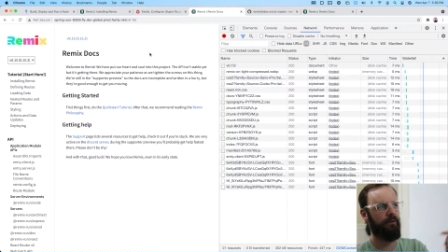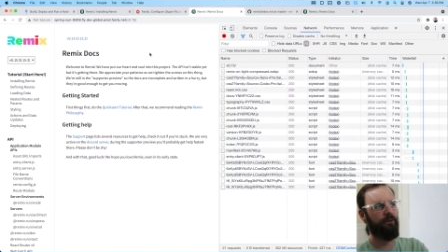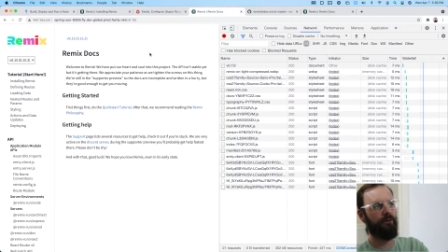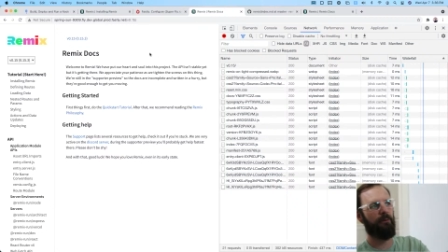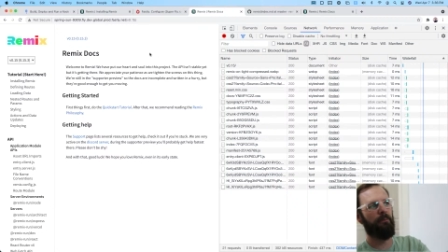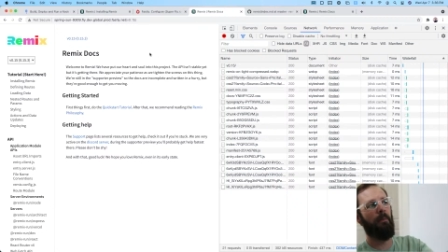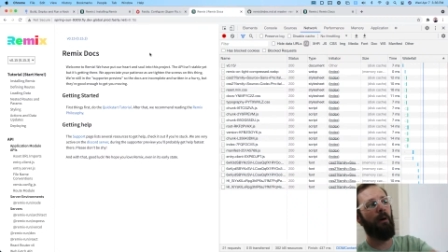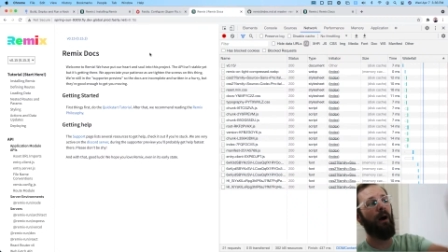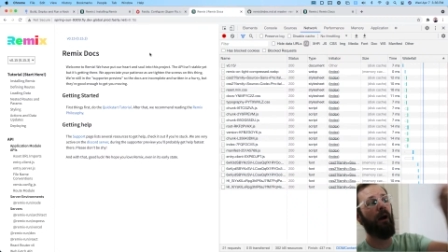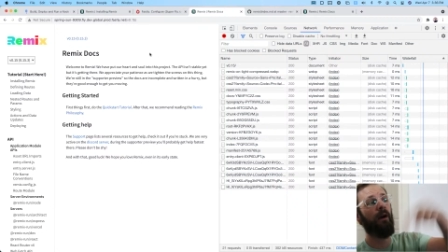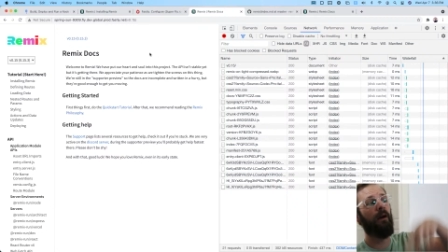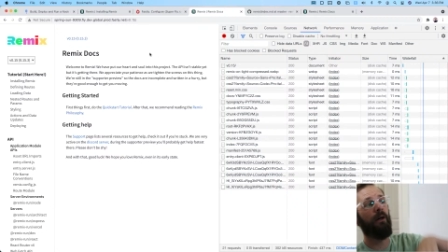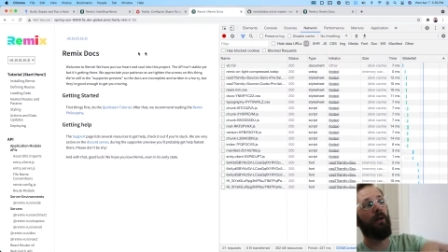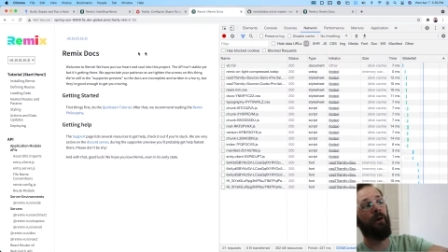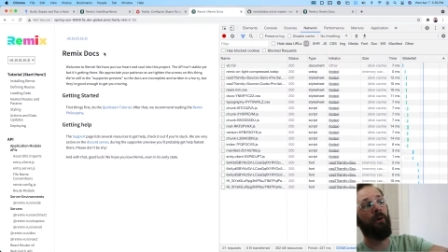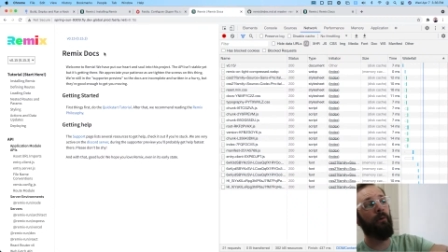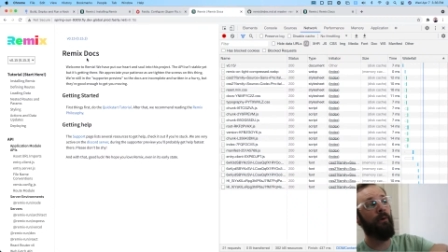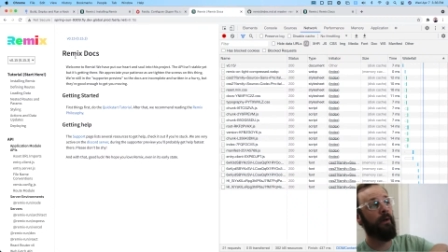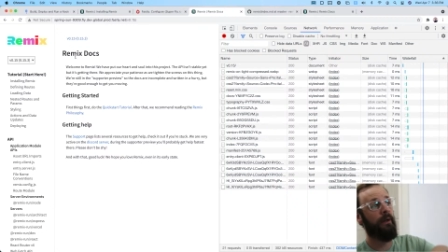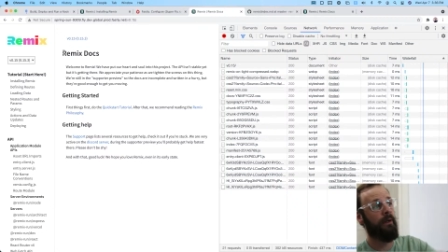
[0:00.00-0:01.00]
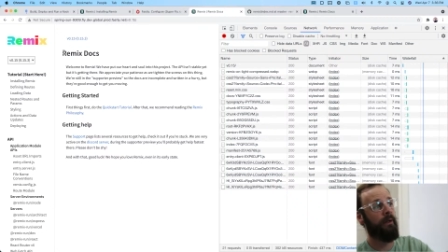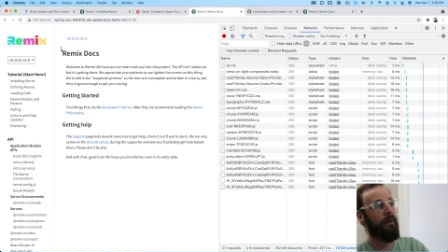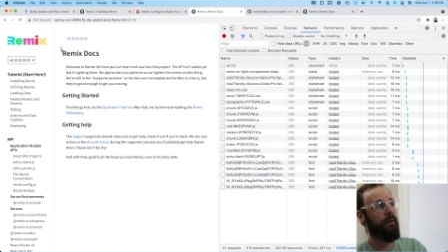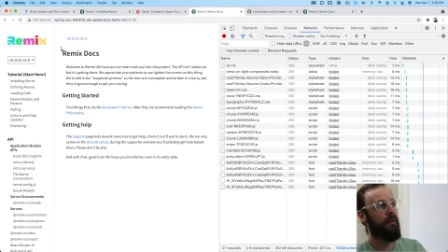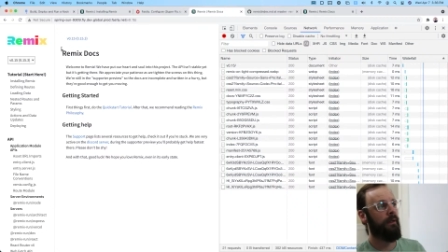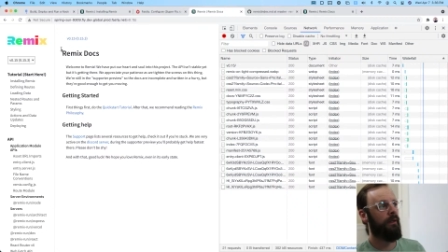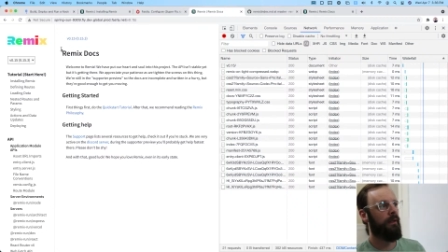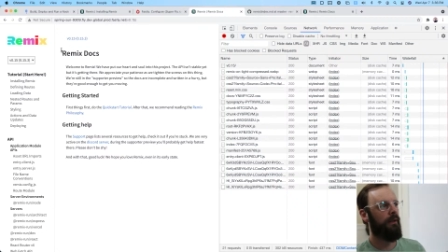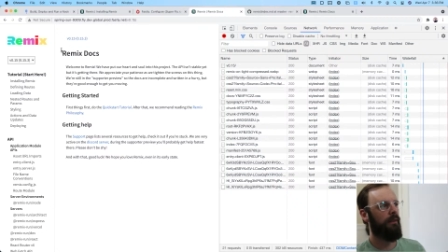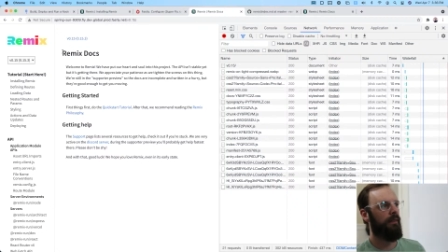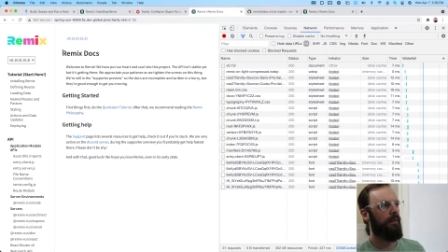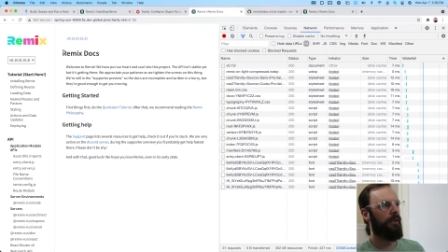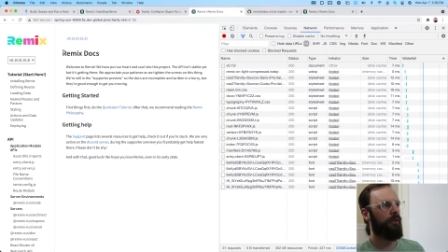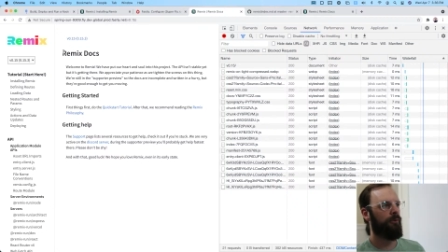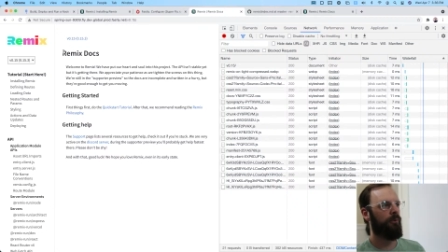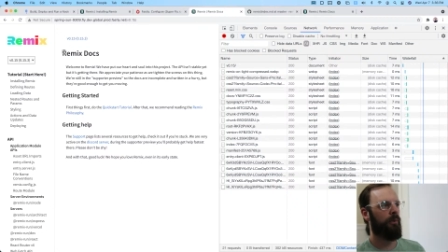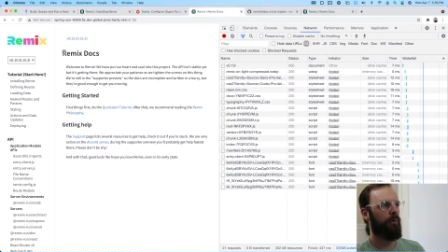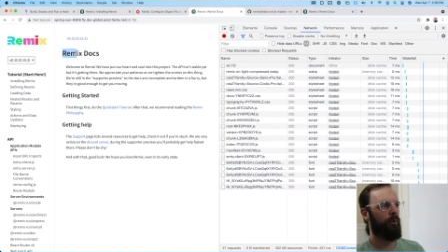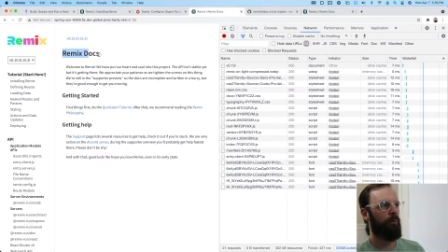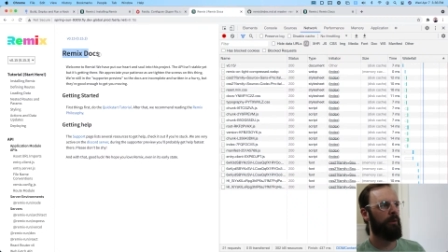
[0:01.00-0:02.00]
Tomorrow, this
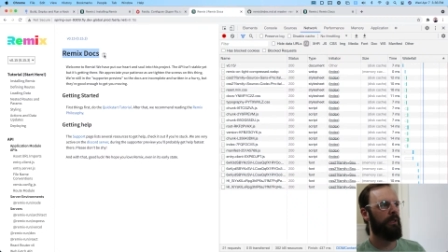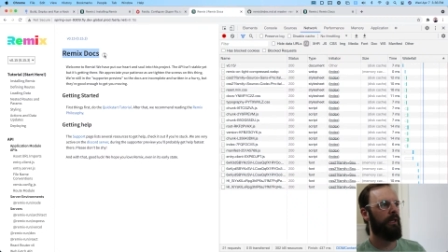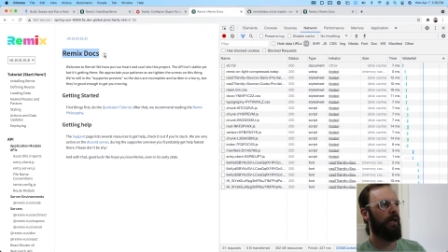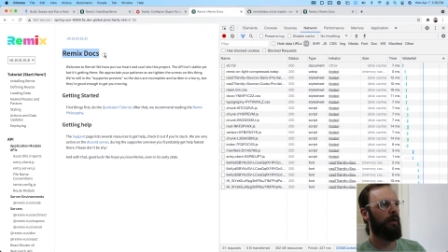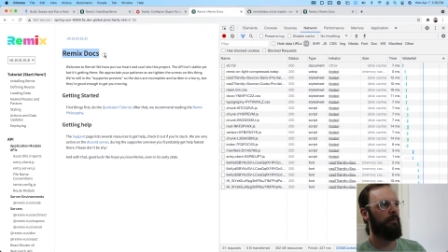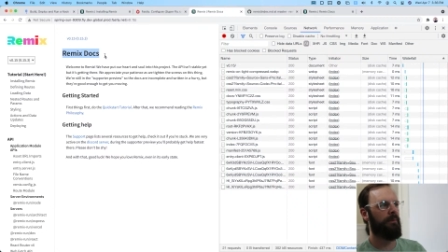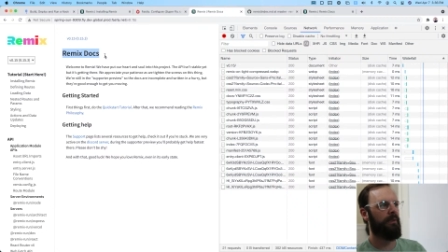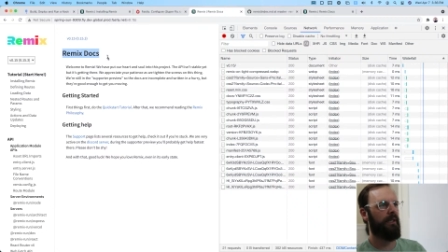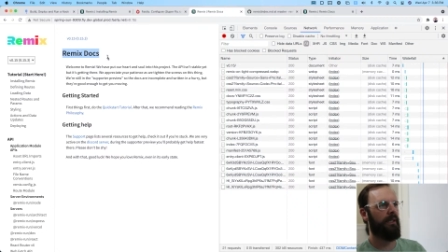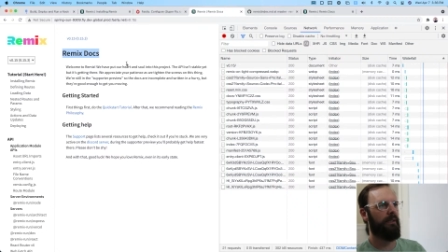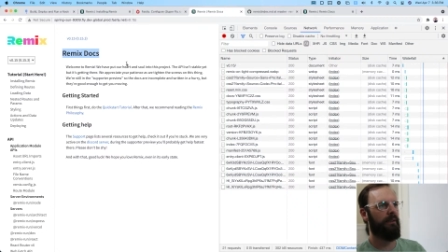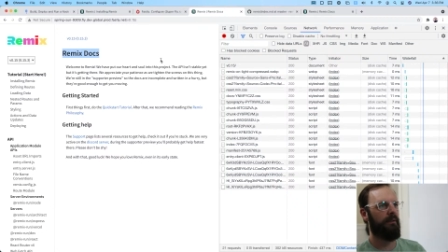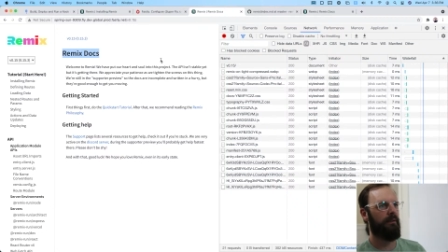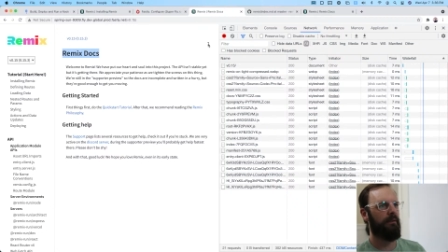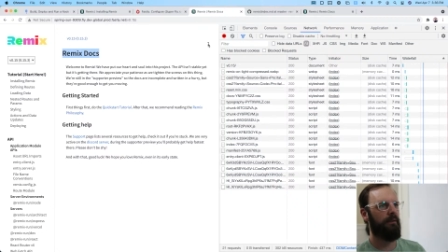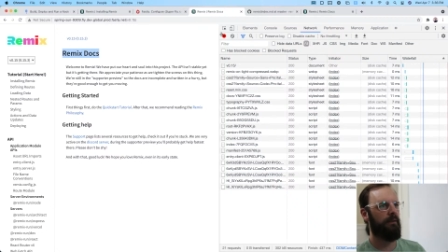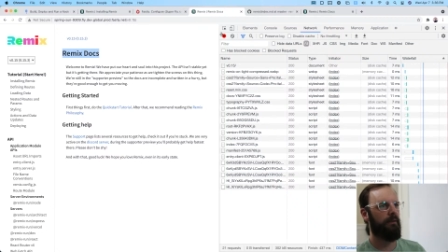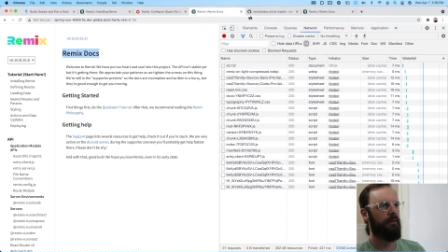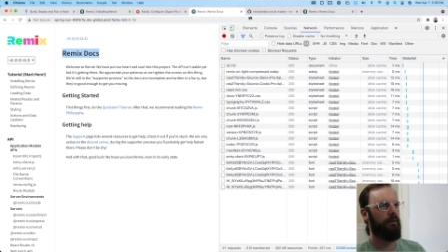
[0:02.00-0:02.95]
one will be updated